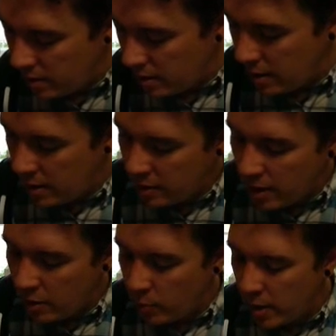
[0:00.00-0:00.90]
In there
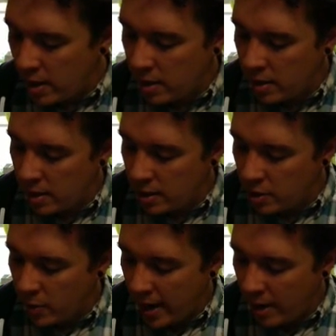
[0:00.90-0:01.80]
we need to know
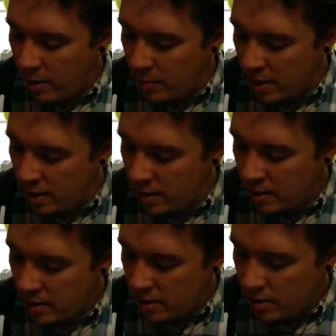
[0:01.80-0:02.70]
how many
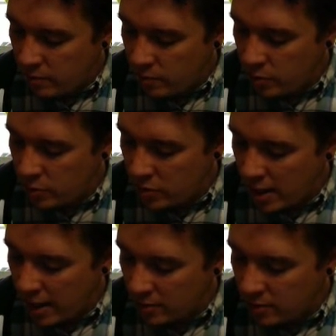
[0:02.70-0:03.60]
fruit
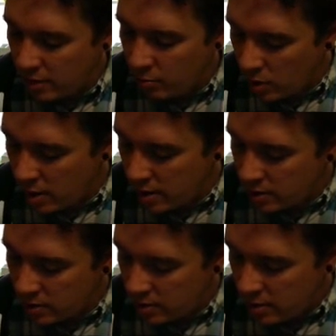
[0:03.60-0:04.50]
snacks they brought
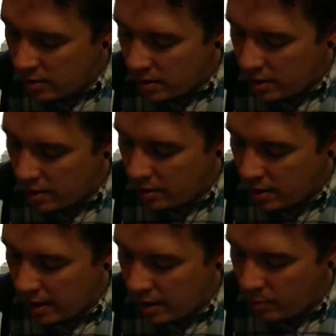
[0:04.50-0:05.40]
and then
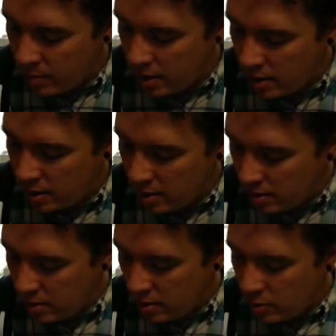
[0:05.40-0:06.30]
how many
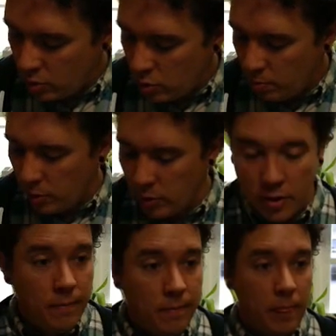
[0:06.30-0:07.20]
Cooper
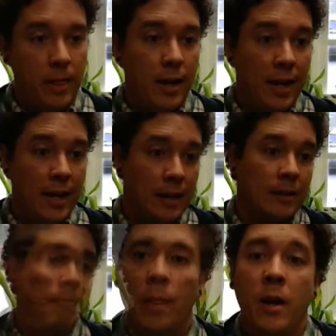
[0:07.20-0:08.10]
ate.
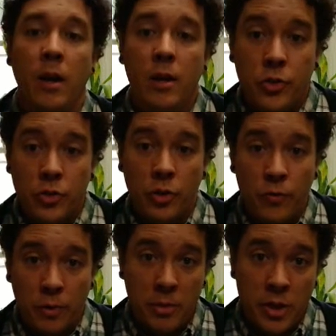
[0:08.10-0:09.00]
So from
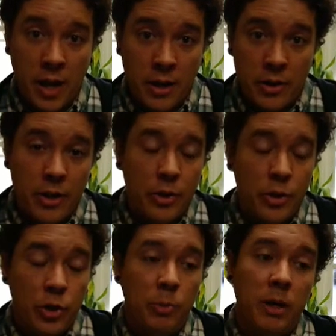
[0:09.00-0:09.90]
there, you'll be
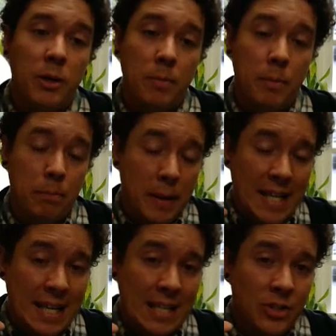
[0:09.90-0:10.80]
able to
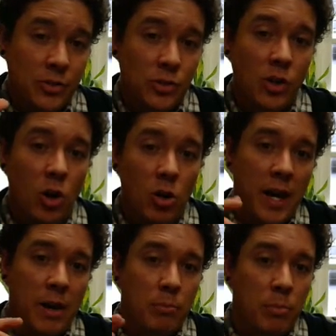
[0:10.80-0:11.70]
begin to solve that
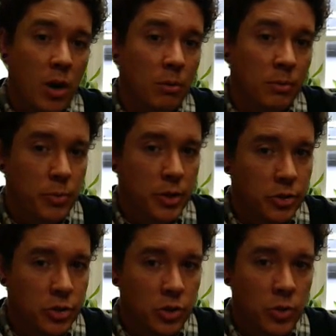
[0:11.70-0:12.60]
problem with your
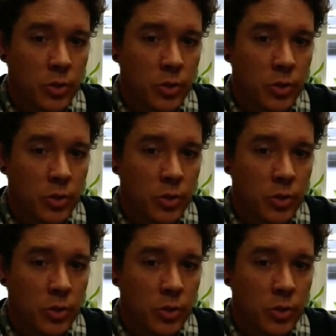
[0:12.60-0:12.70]
students.